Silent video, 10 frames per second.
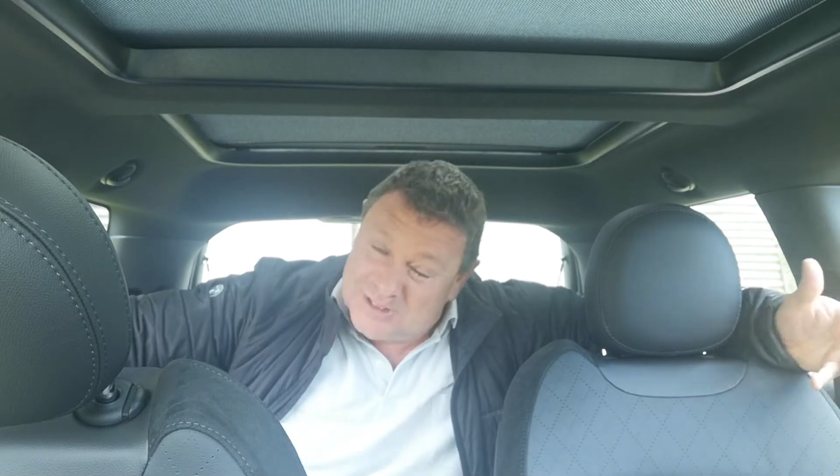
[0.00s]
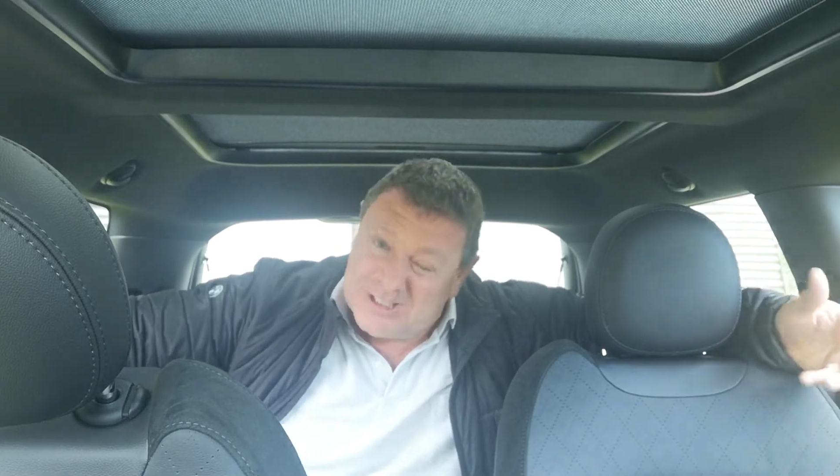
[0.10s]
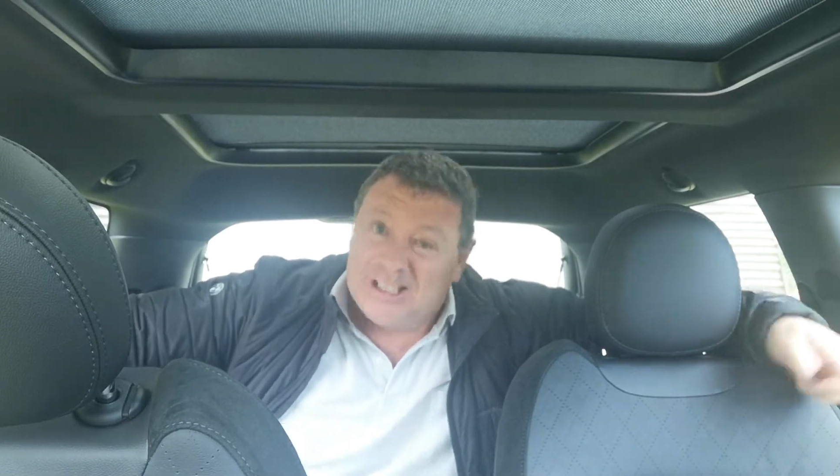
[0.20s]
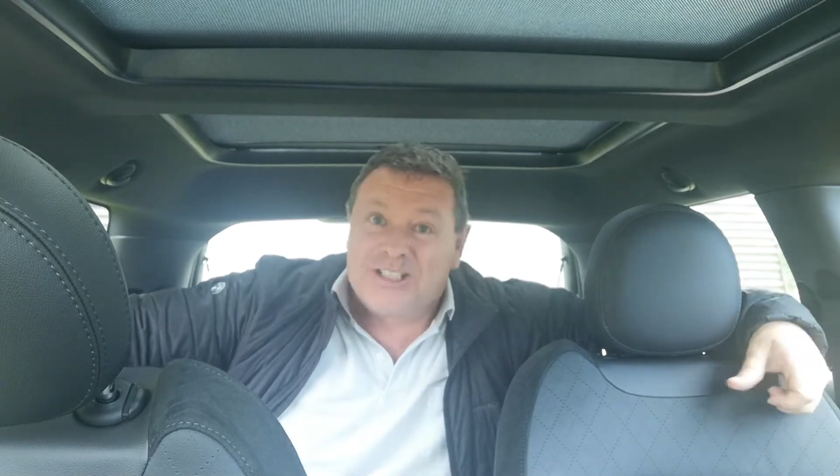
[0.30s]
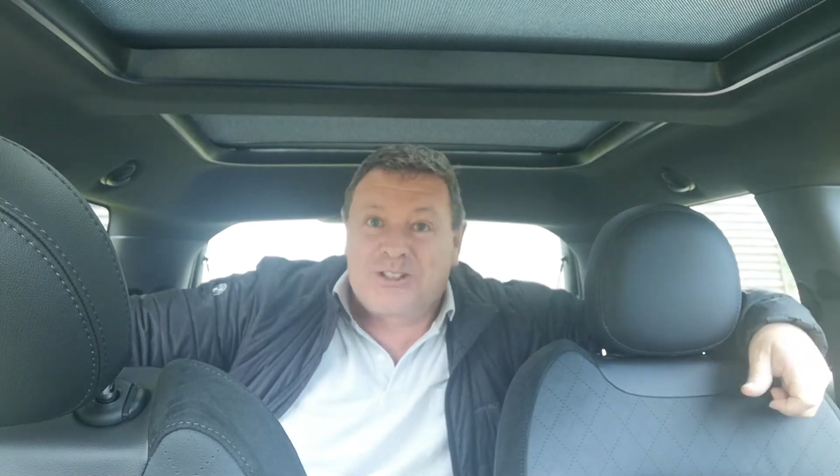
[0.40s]

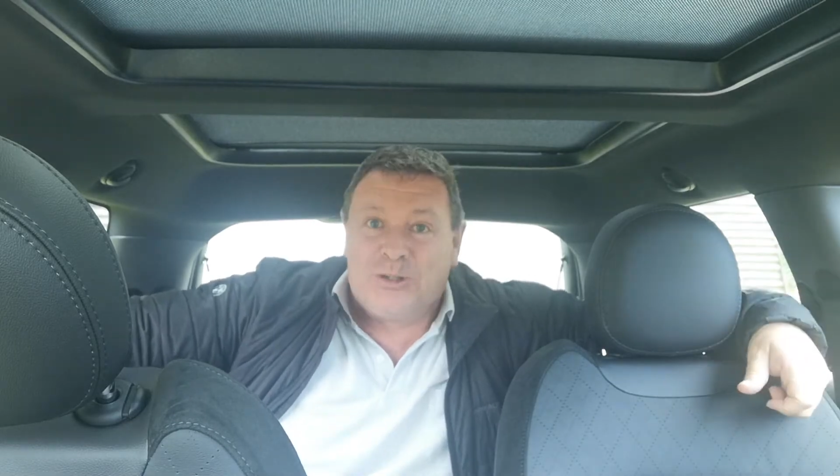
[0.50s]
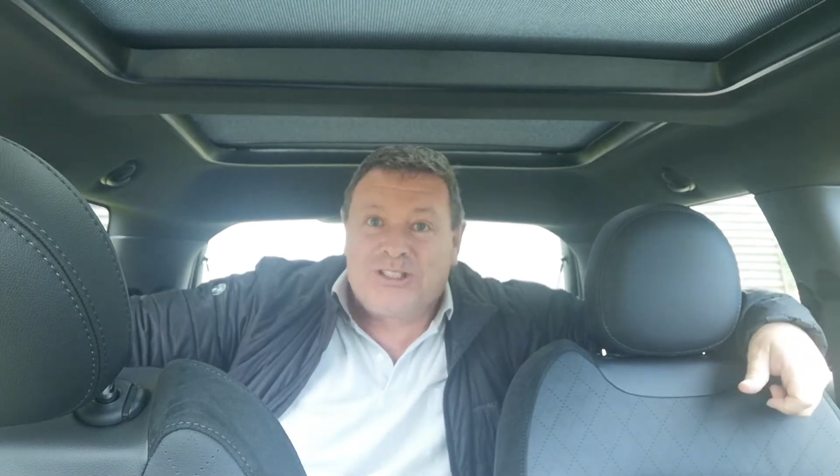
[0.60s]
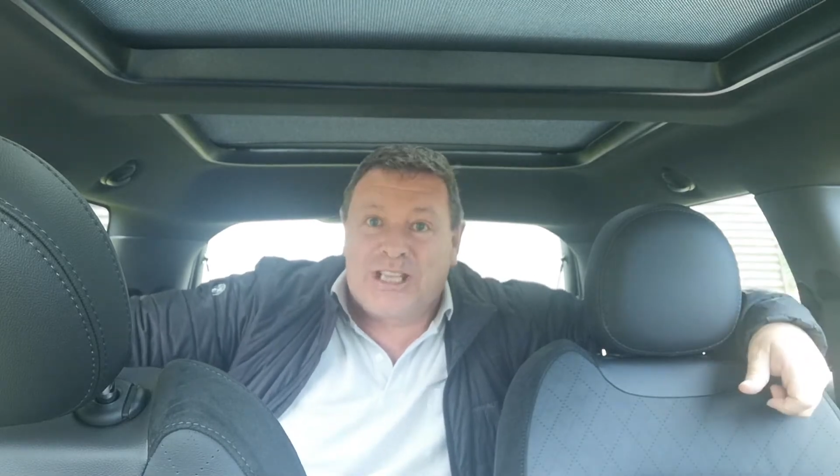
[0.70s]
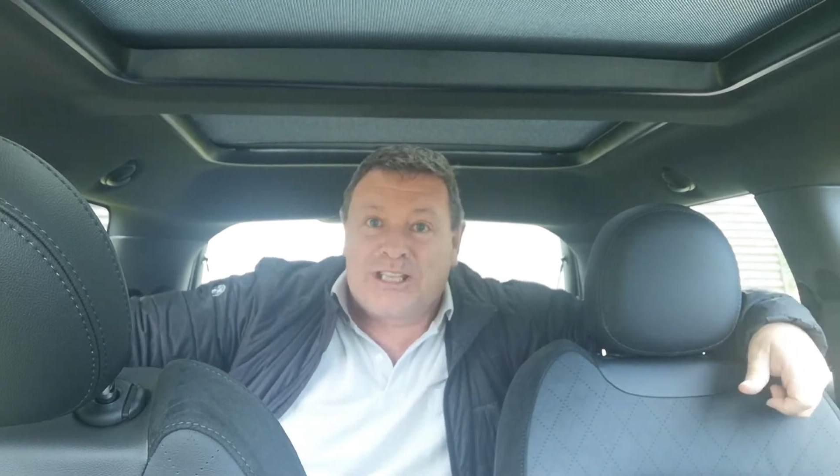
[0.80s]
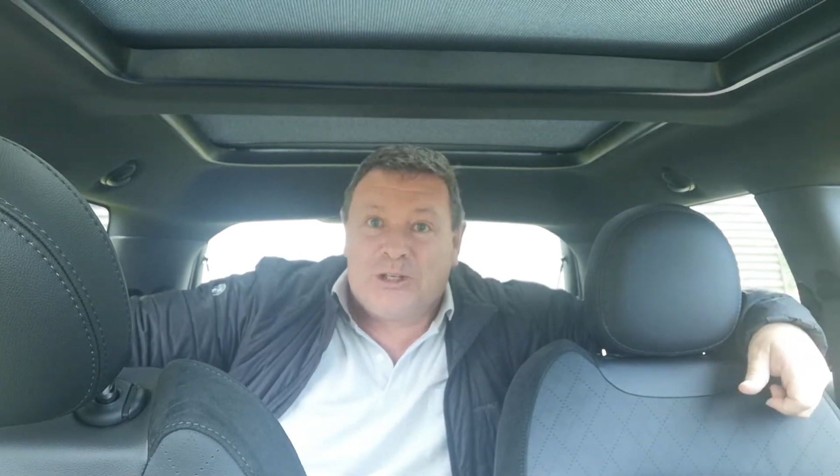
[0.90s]
So let's go
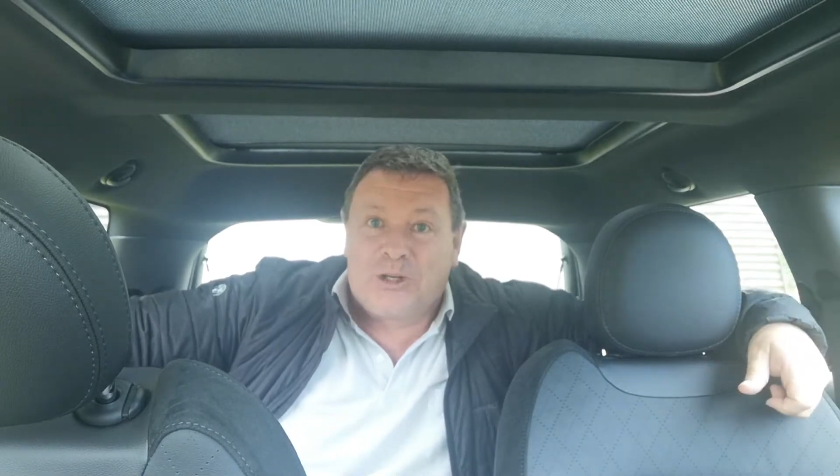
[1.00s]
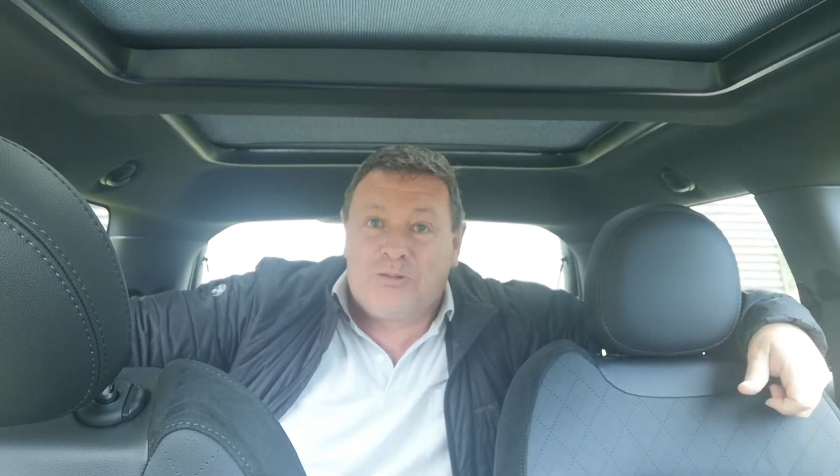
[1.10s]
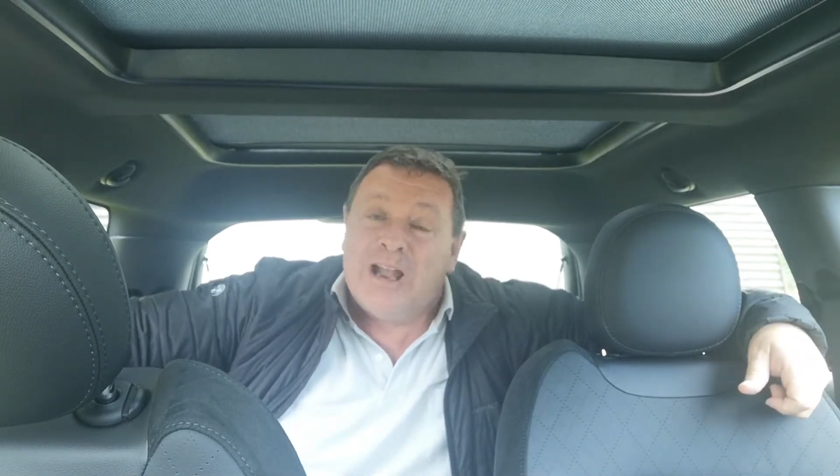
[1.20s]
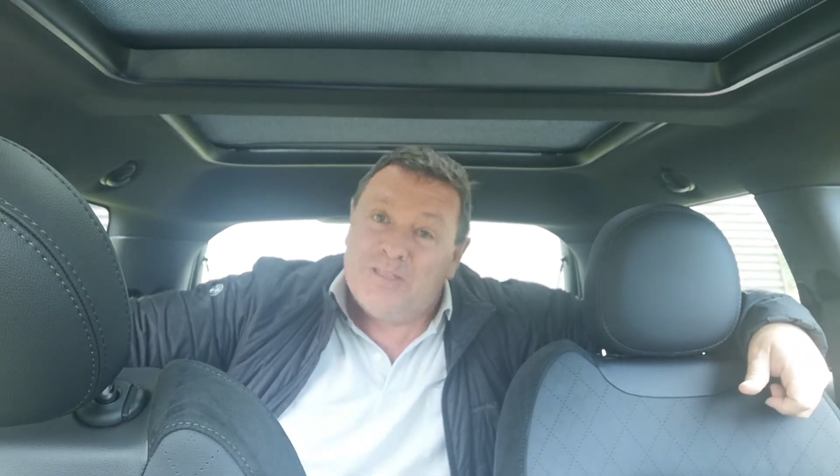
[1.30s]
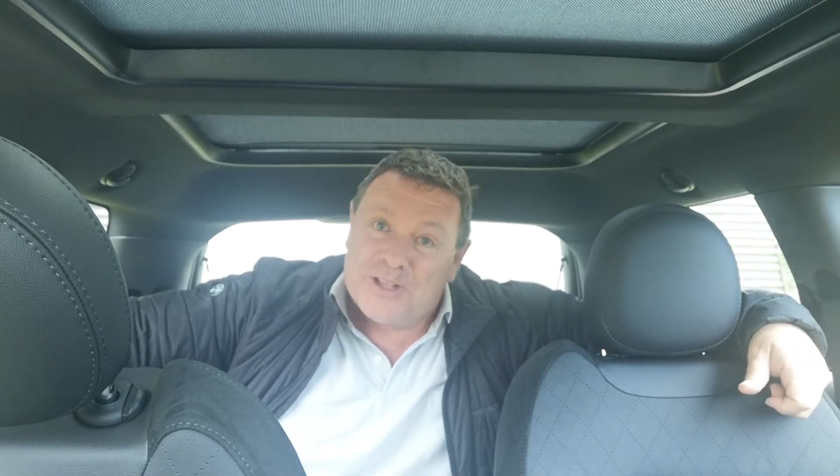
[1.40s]
and take a
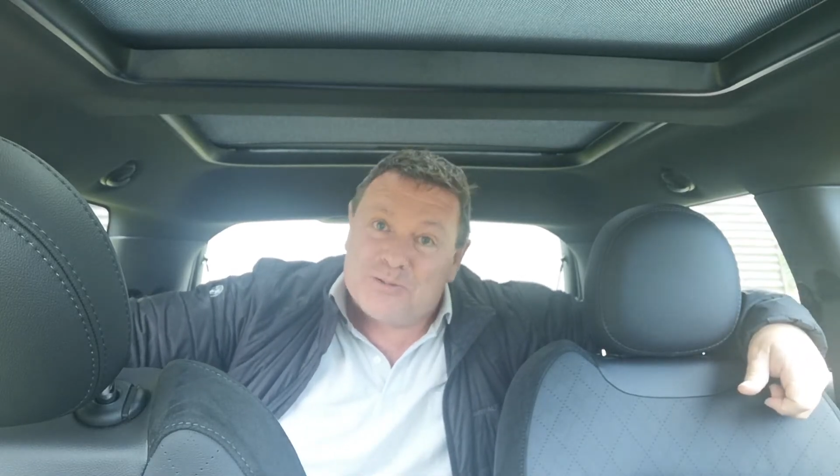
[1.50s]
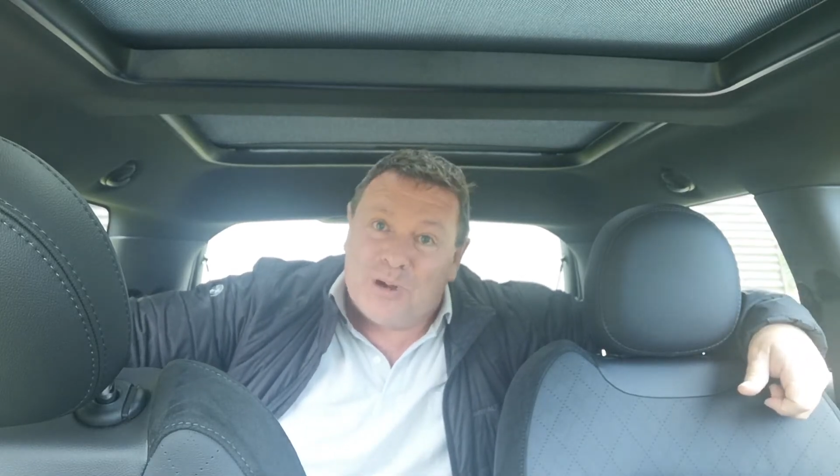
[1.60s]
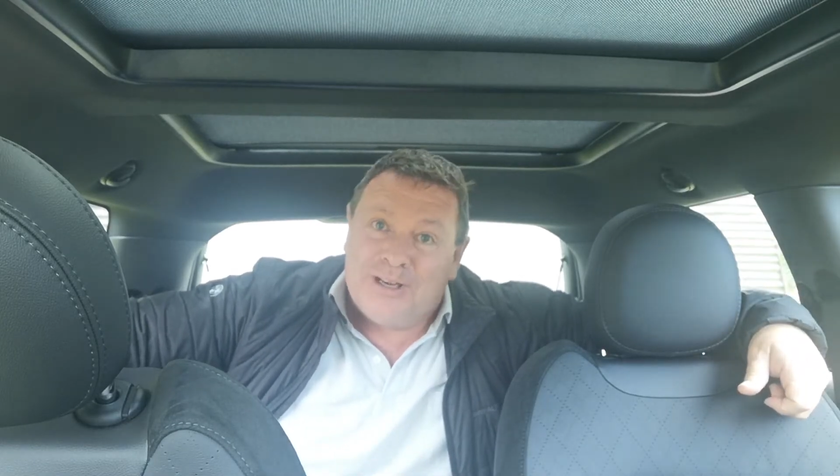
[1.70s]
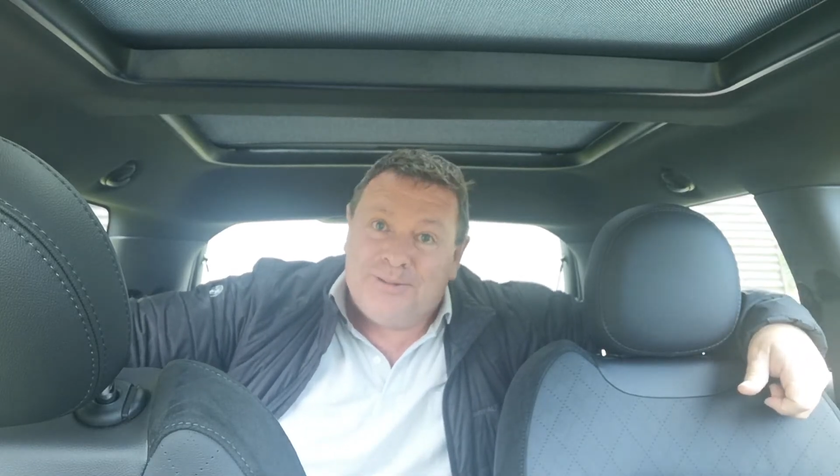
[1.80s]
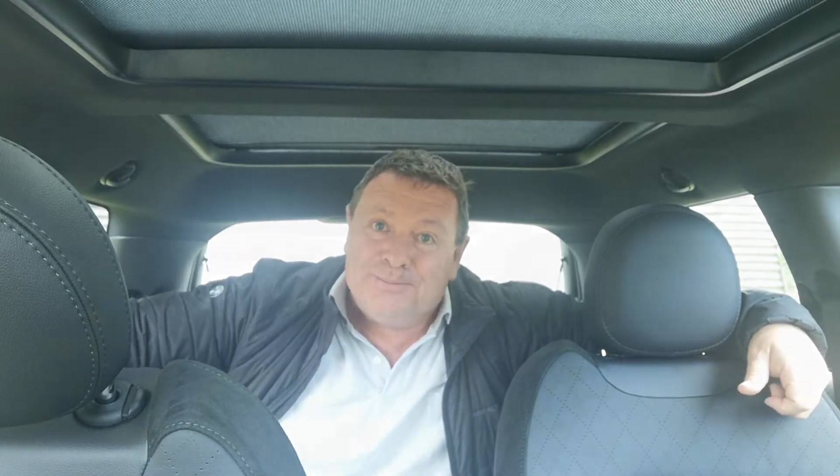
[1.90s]
look around this
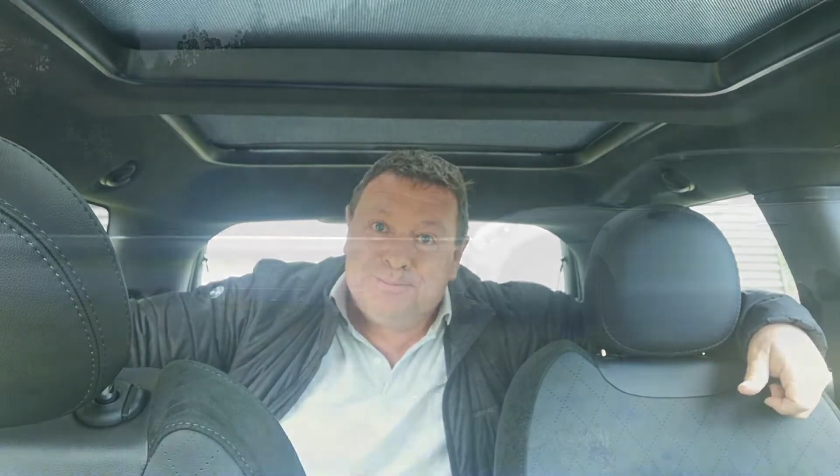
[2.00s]
one.